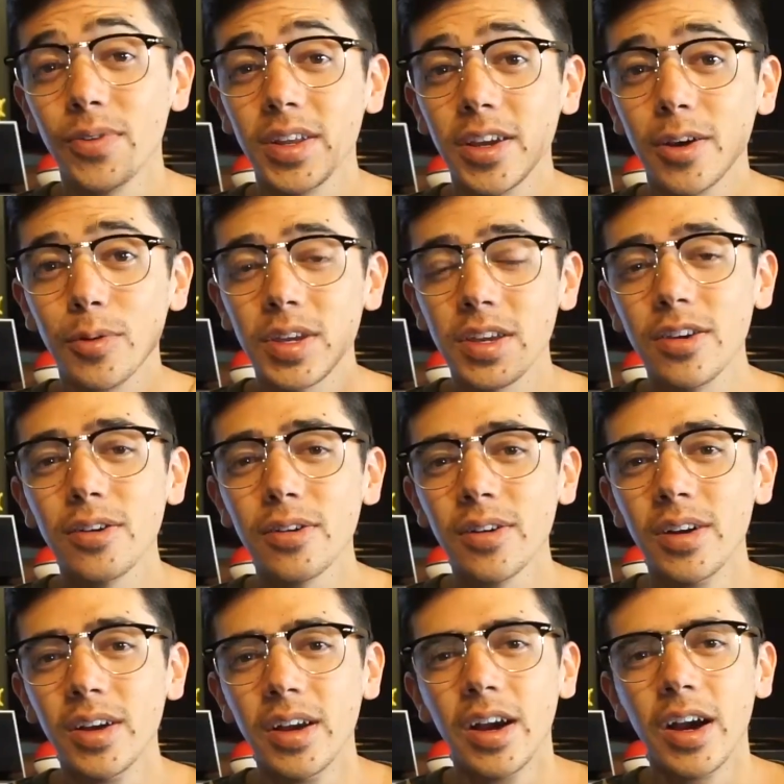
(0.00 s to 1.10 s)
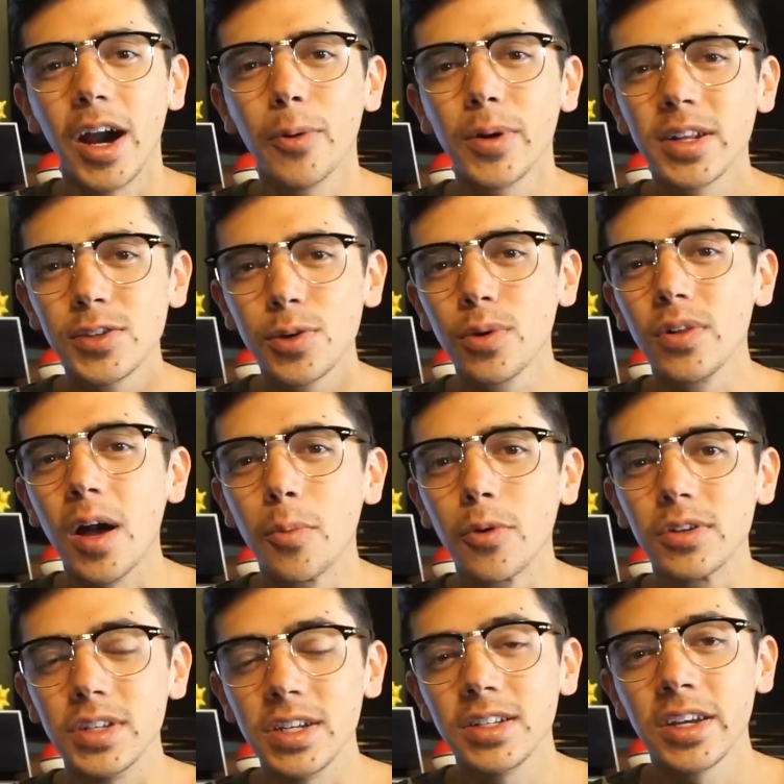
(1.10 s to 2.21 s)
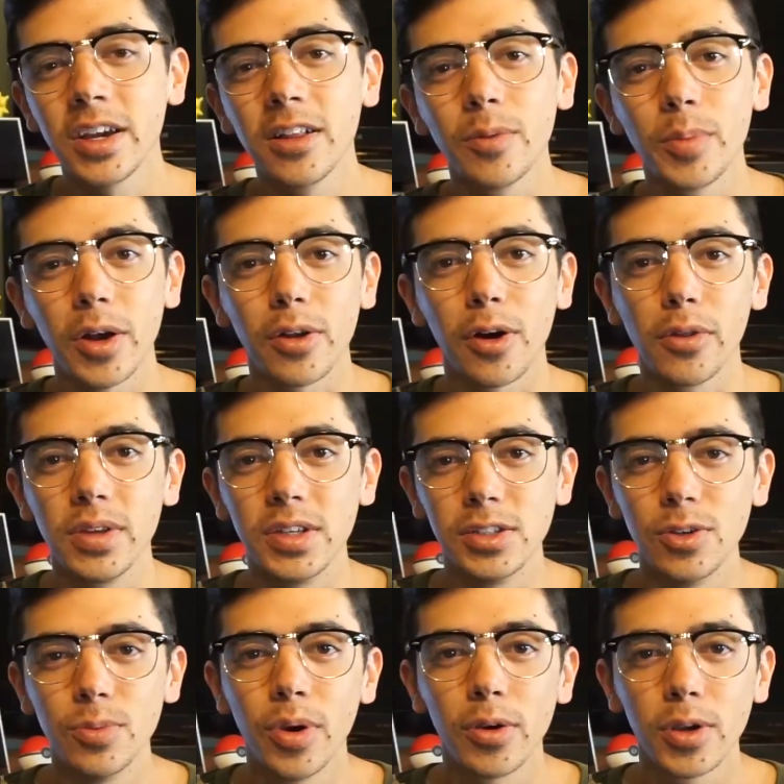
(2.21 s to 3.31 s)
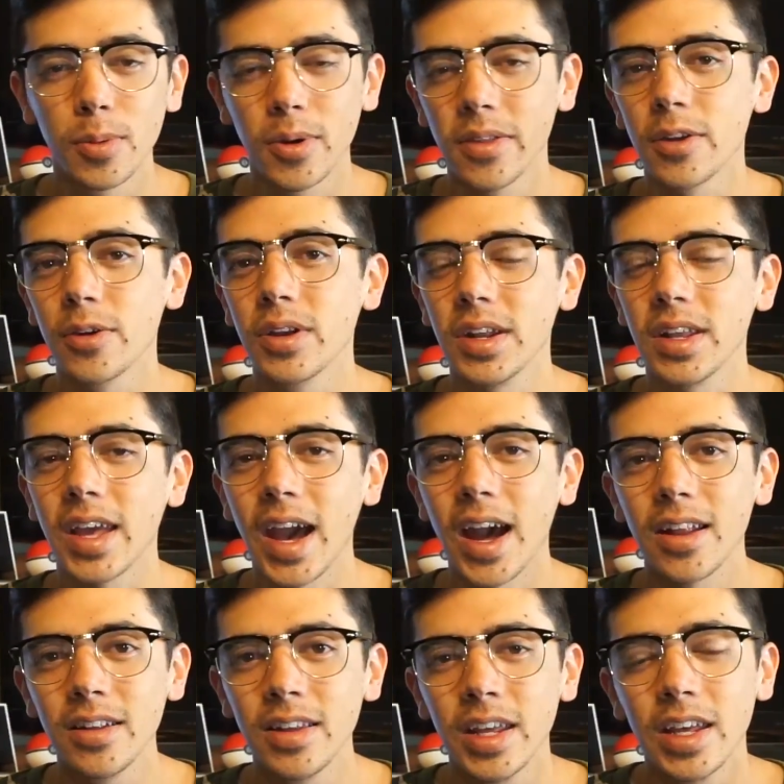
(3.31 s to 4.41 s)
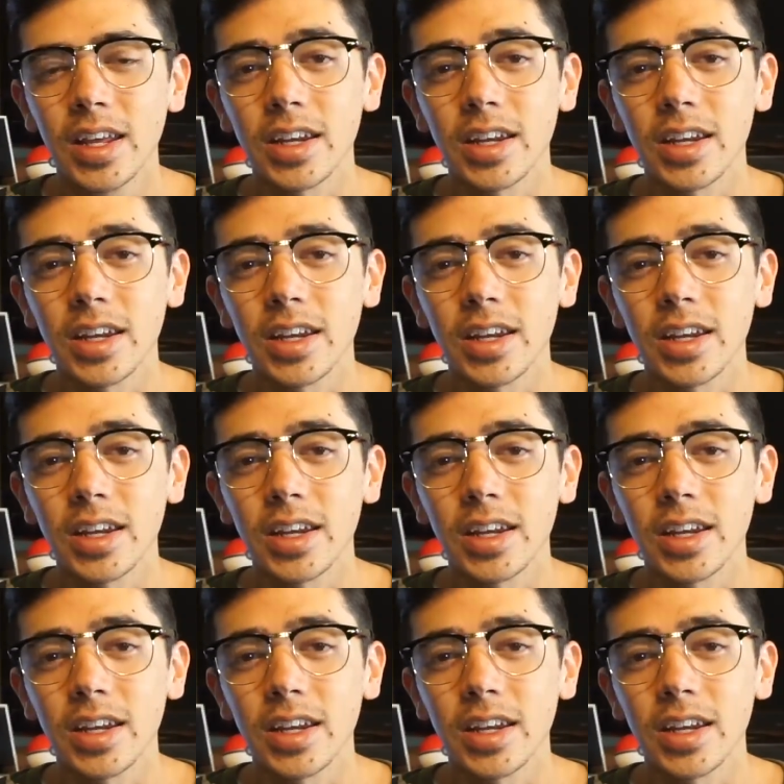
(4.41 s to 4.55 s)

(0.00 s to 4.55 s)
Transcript: video here. I went into a lot more detail about all these new Pokemon that are getting added,